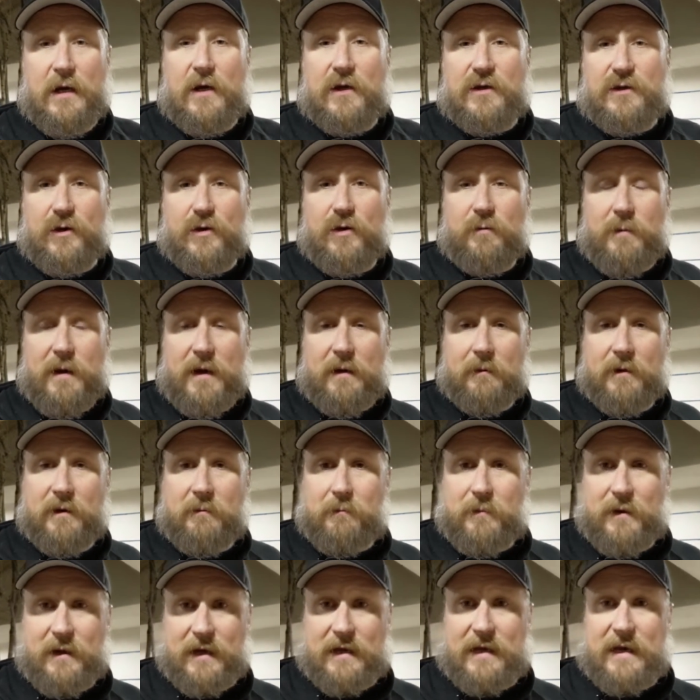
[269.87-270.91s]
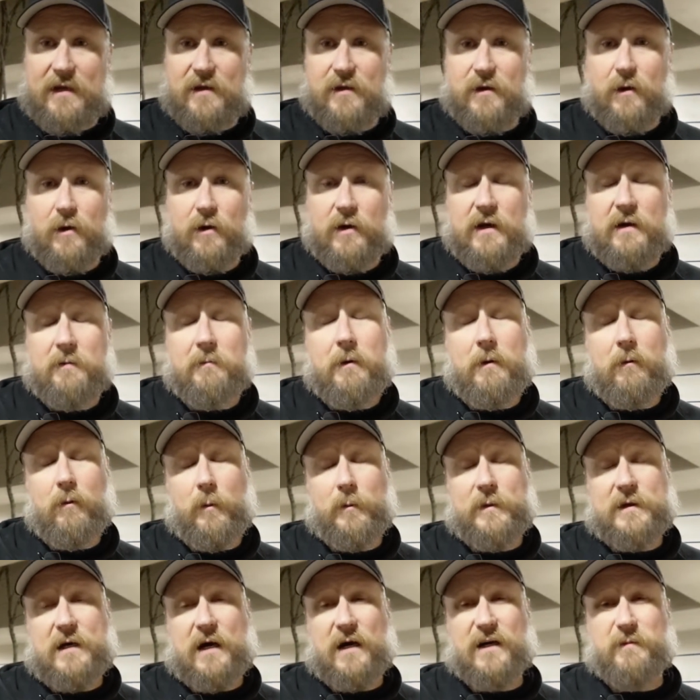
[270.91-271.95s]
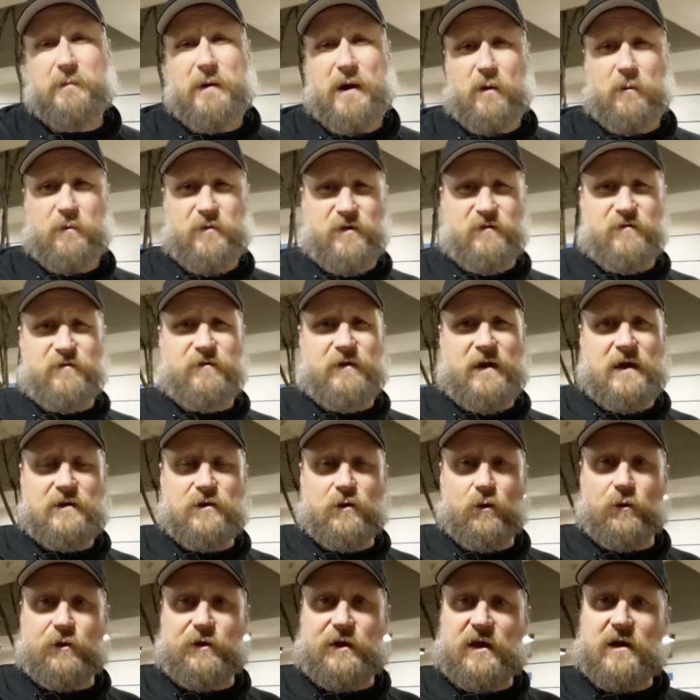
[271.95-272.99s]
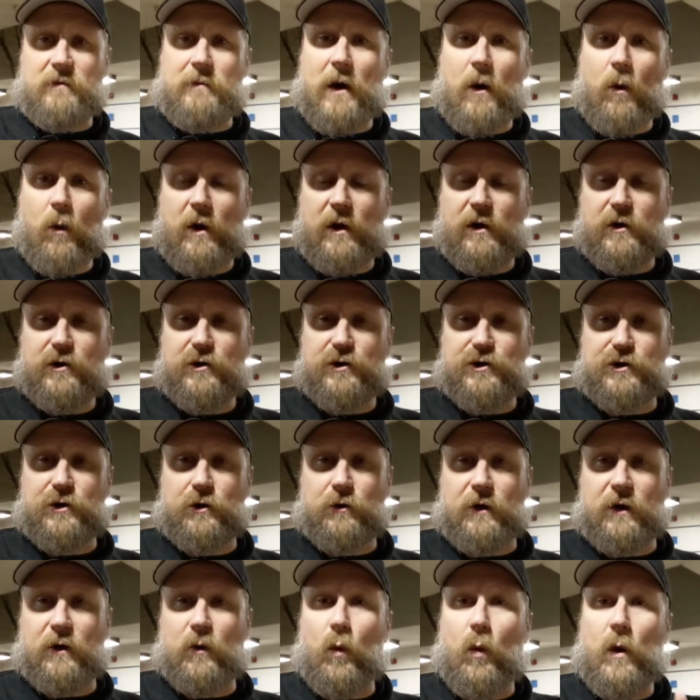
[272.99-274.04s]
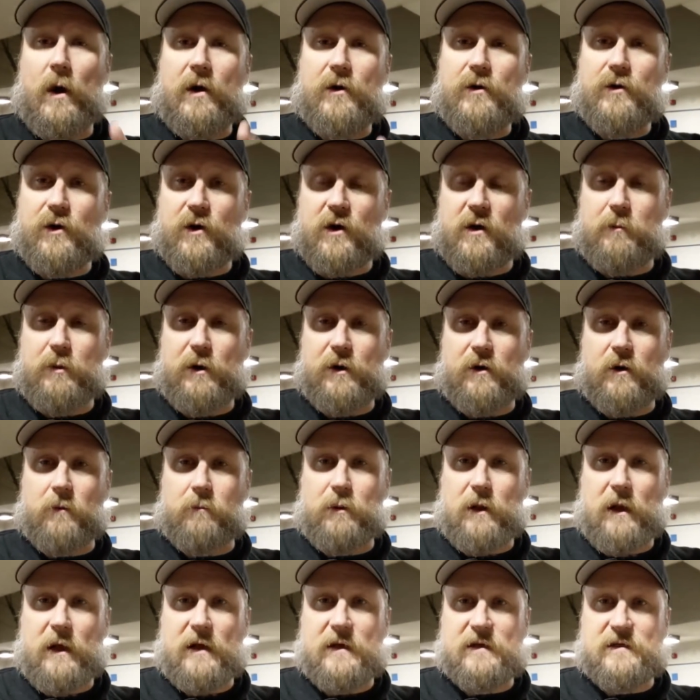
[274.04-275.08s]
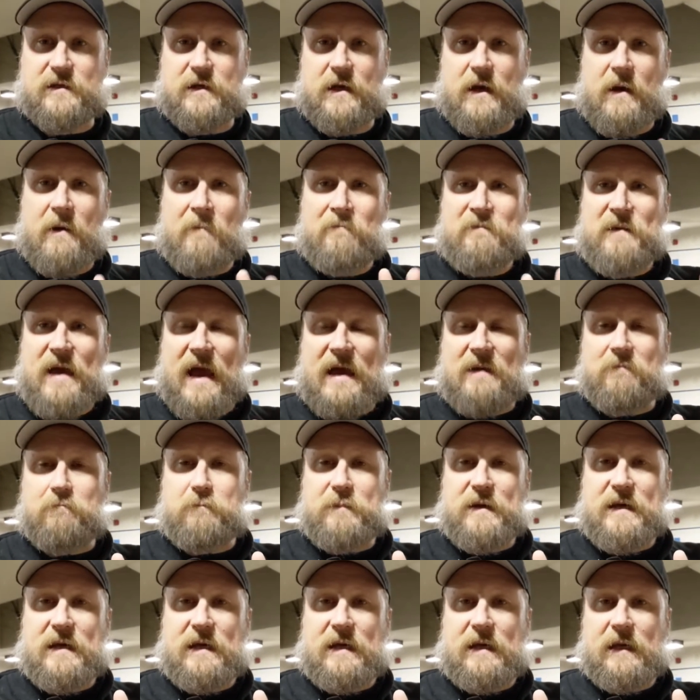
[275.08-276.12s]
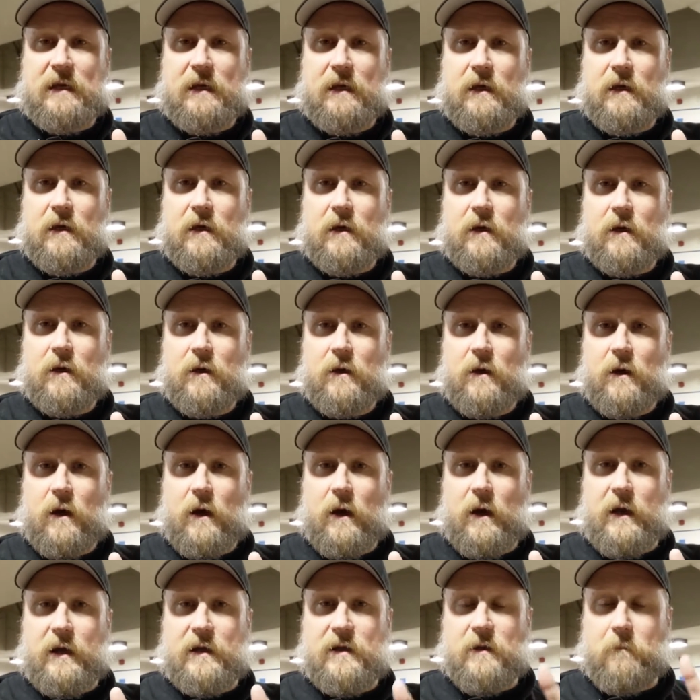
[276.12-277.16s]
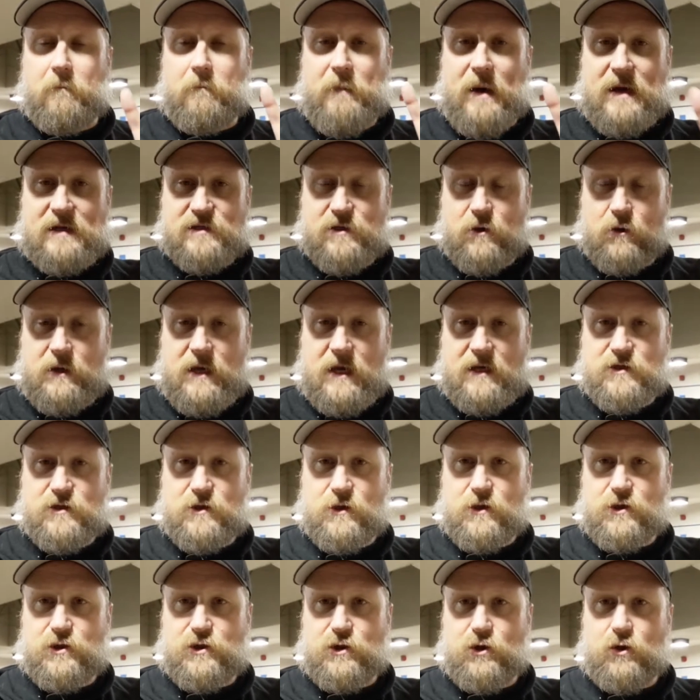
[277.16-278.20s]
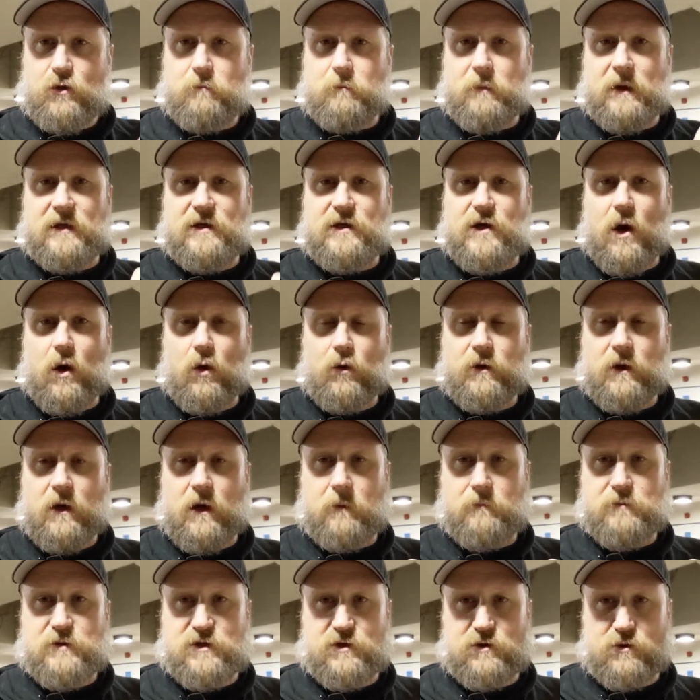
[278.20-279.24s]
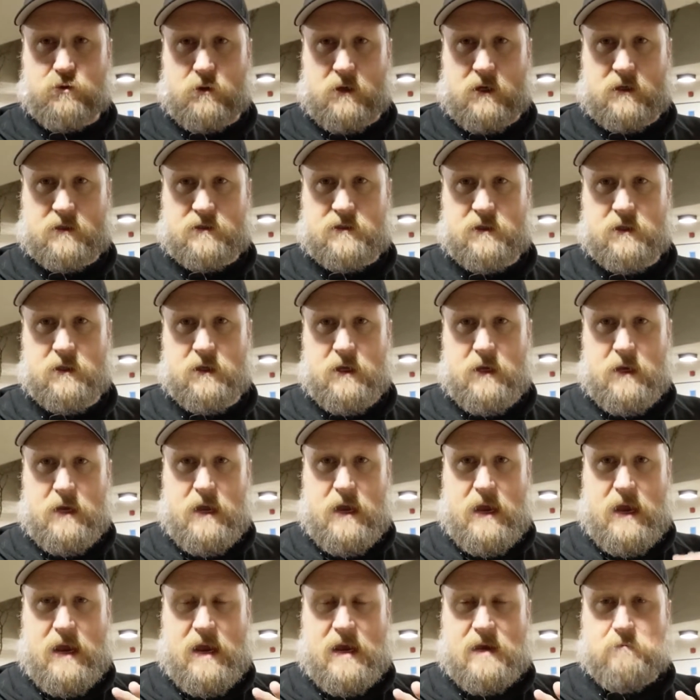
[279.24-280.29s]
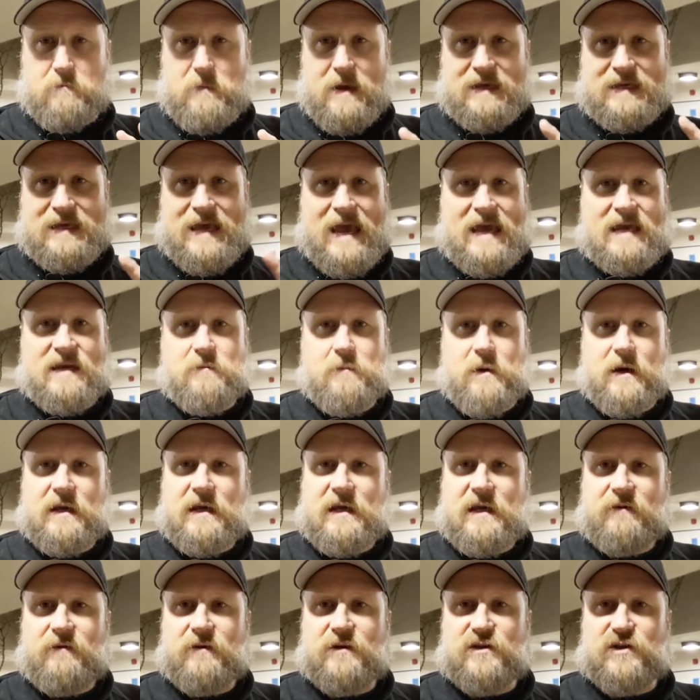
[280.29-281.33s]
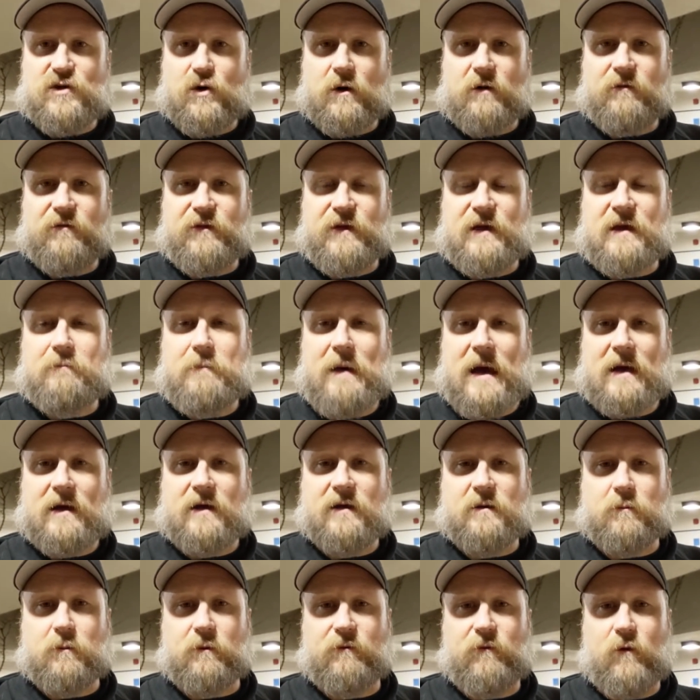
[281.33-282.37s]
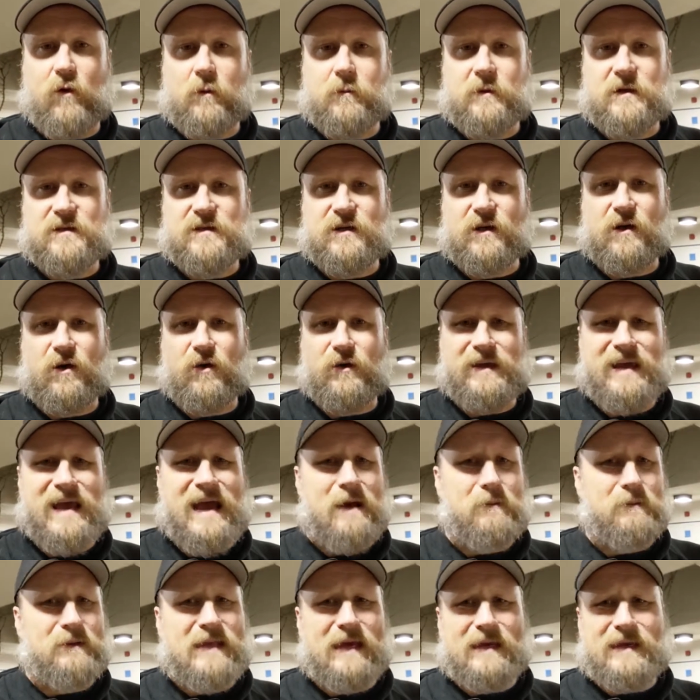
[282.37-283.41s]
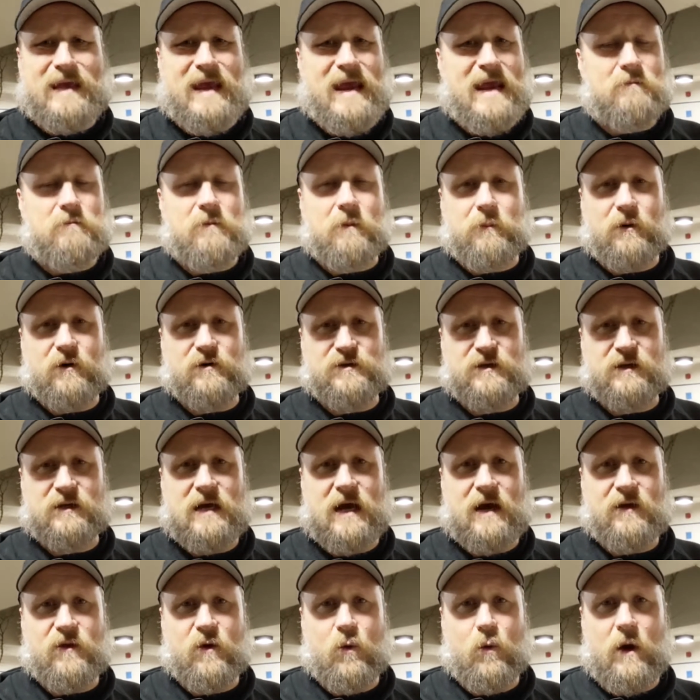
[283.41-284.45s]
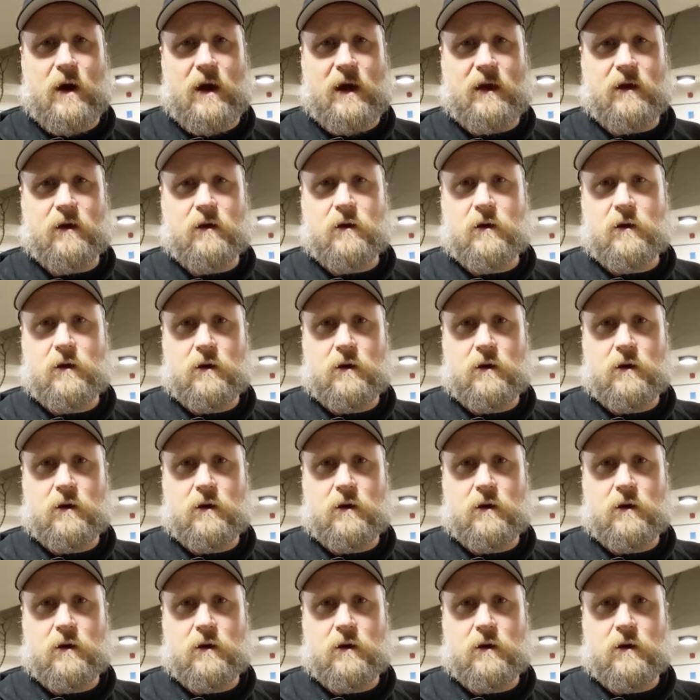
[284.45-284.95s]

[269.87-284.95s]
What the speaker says: So you'd be able to, again, looking at when we talked about the venue, think about where you're shooting, where you're gonna put your place, and be in the best location to shoot, but don't obstruct and make anybody even sort of think back at the performance and go, yeah, but that camera person got in the way.